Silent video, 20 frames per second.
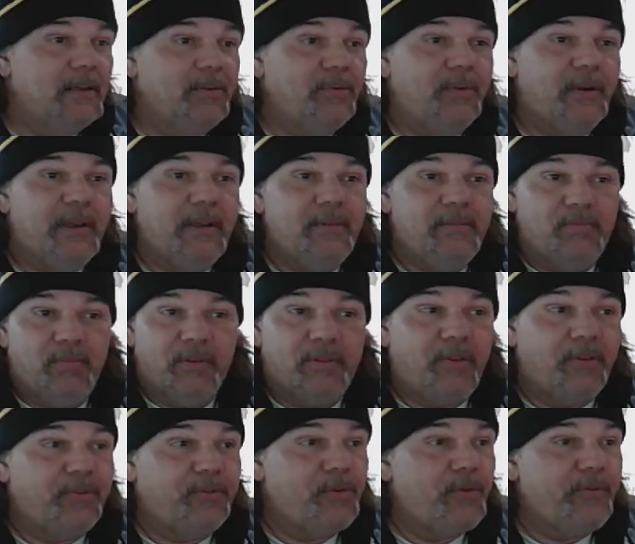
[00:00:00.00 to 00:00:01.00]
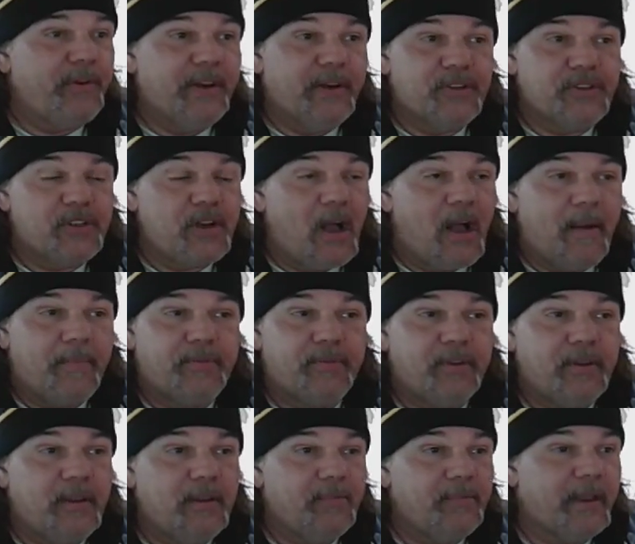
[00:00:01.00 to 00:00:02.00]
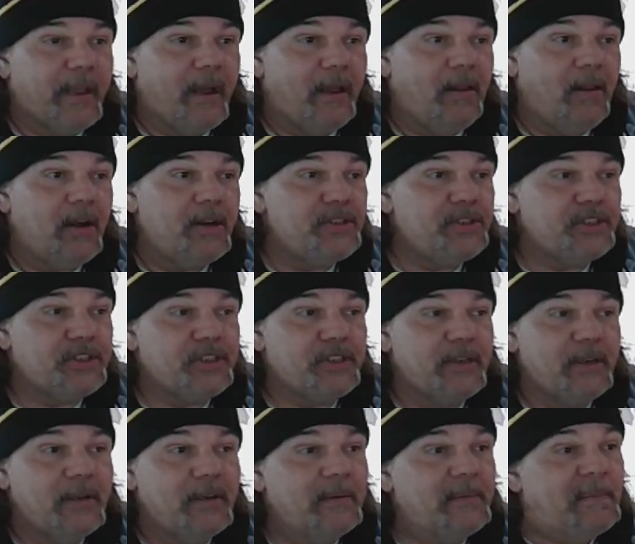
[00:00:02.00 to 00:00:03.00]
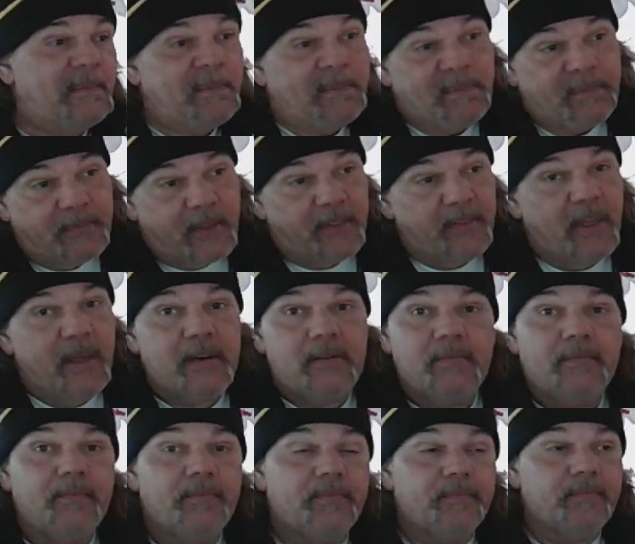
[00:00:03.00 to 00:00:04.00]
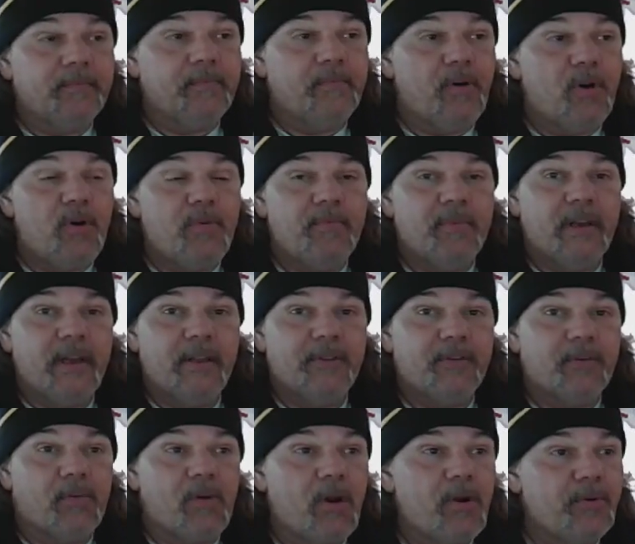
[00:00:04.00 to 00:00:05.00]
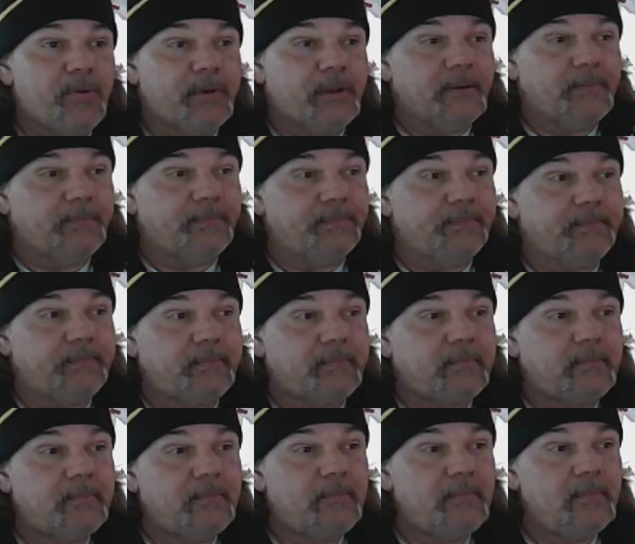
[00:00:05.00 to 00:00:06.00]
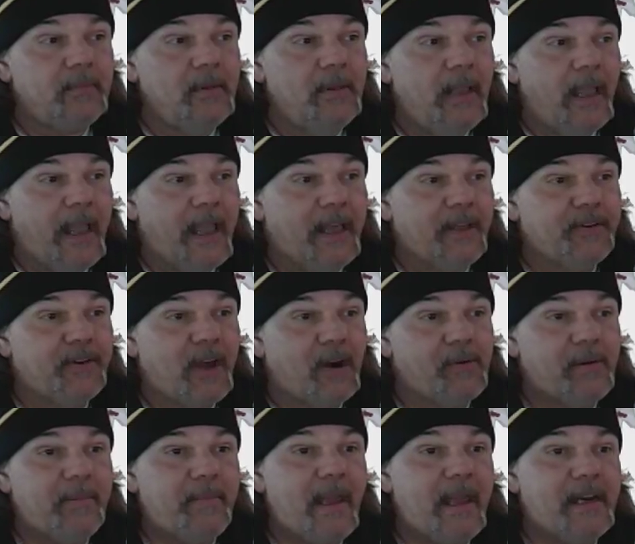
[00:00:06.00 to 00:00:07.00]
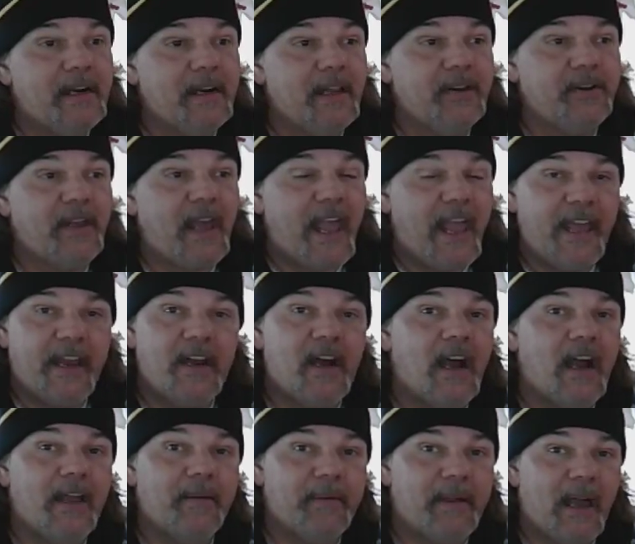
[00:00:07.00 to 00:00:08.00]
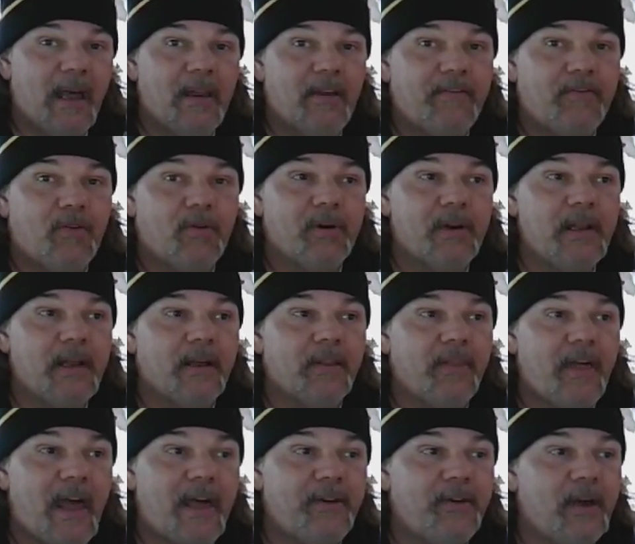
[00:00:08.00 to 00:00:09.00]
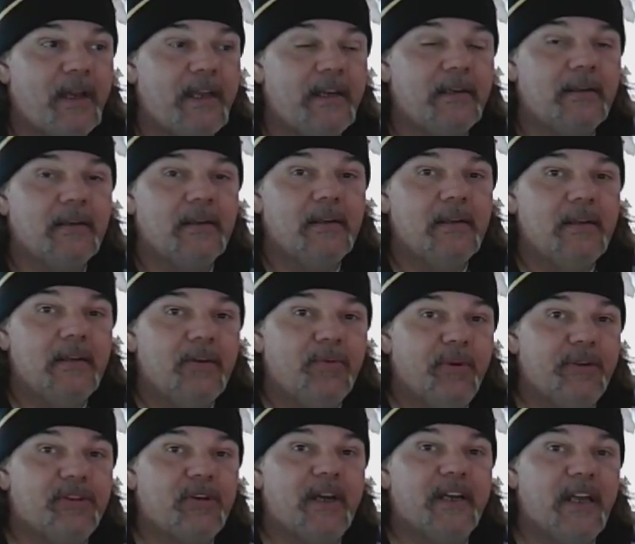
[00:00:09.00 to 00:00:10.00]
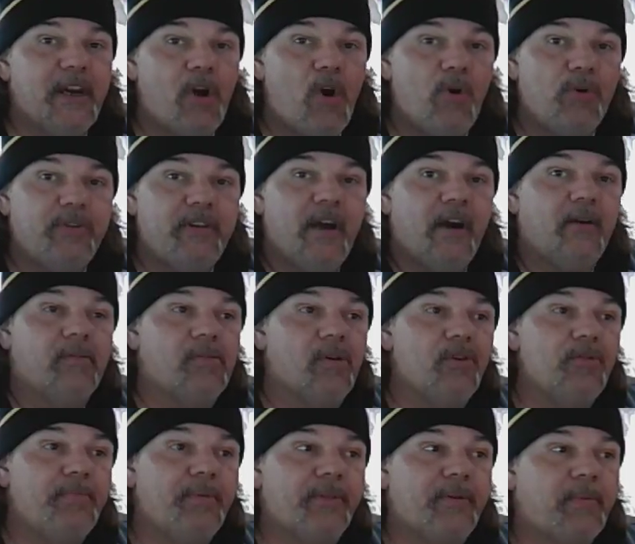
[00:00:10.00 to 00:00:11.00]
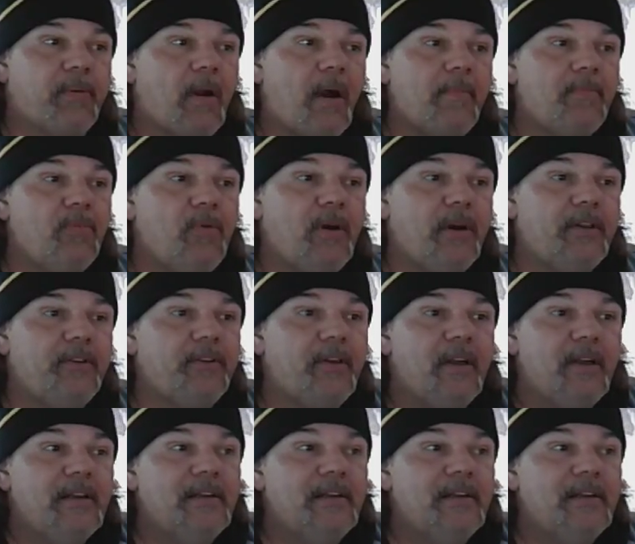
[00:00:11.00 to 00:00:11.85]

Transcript: we went to the souvenir shops and we got lunch. And then, boom, hit the road. And we made it into Anaheim, California that night. We tried to get a hotel room, but the problem was